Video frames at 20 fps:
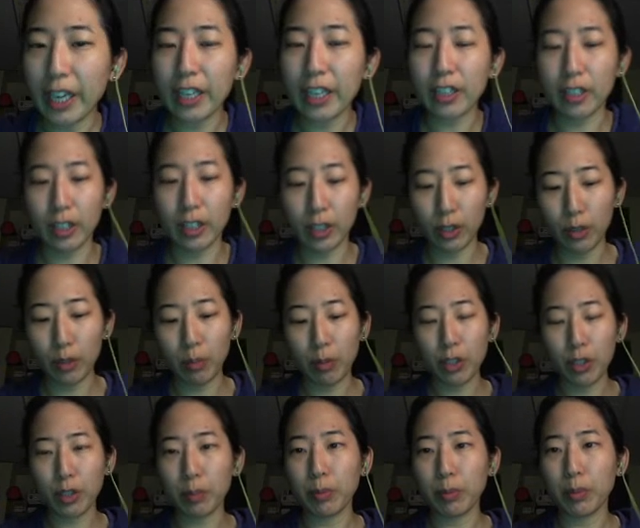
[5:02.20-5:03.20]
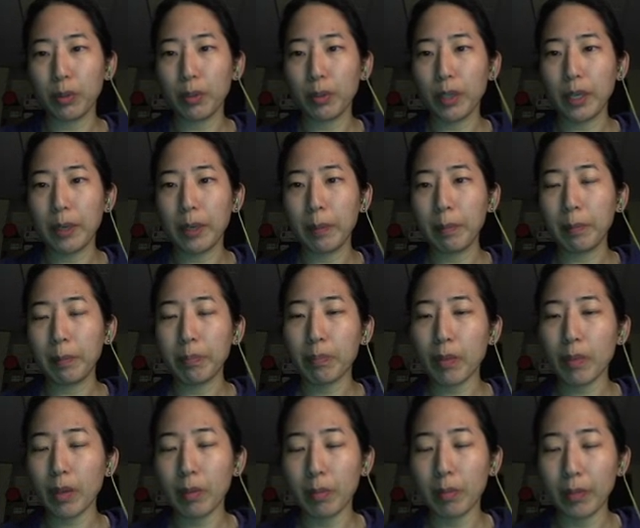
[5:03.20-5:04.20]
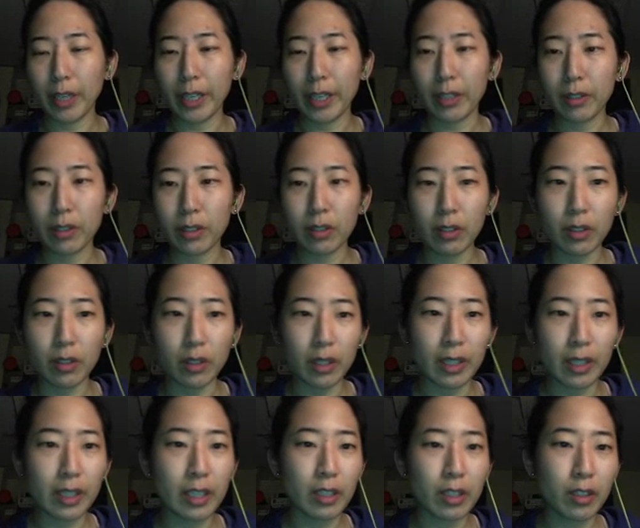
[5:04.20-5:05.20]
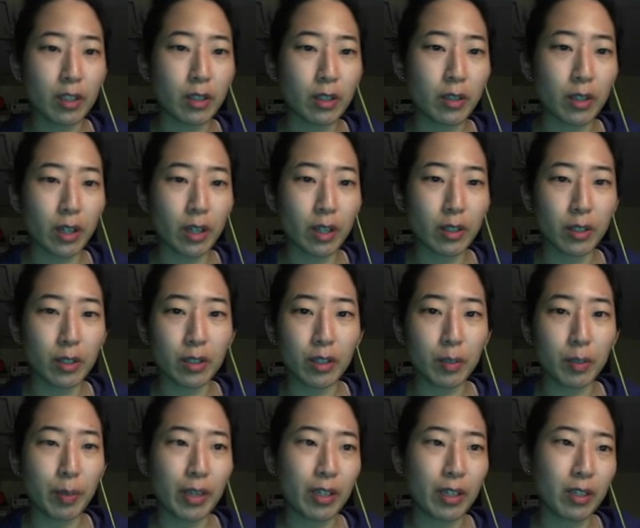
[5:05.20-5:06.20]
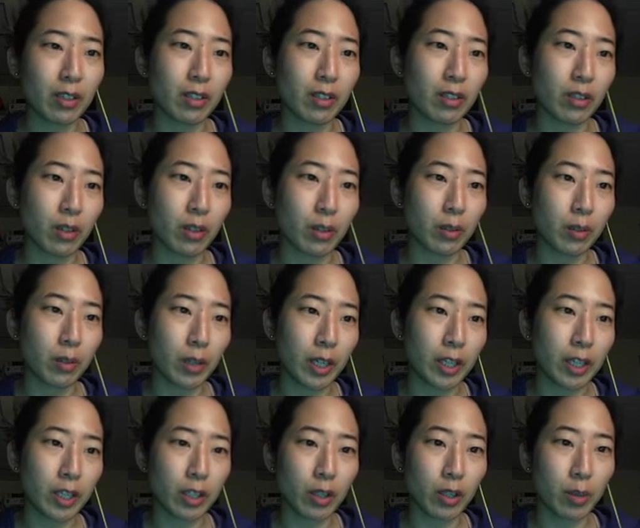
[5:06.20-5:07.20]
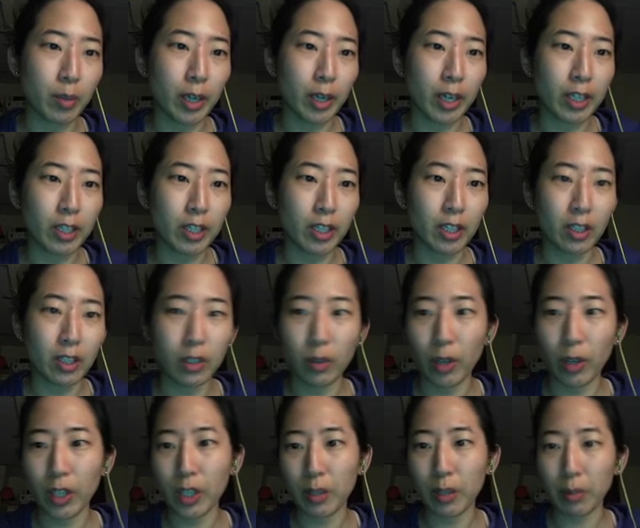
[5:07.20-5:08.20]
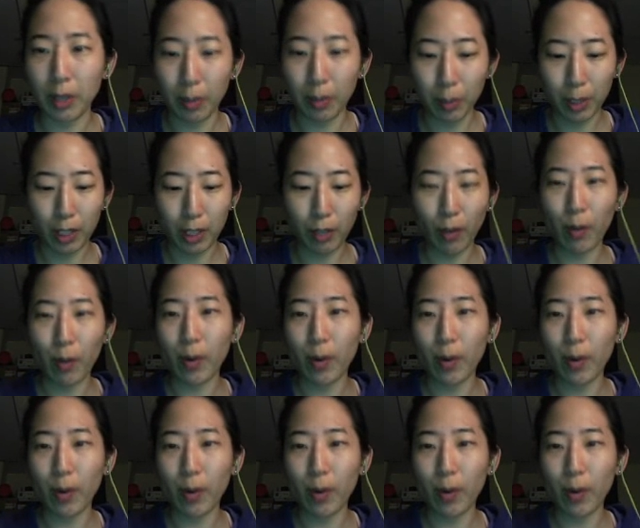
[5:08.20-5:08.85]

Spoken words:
actually do multiple layers in this color space. So I just go back. I just do RGB, because if I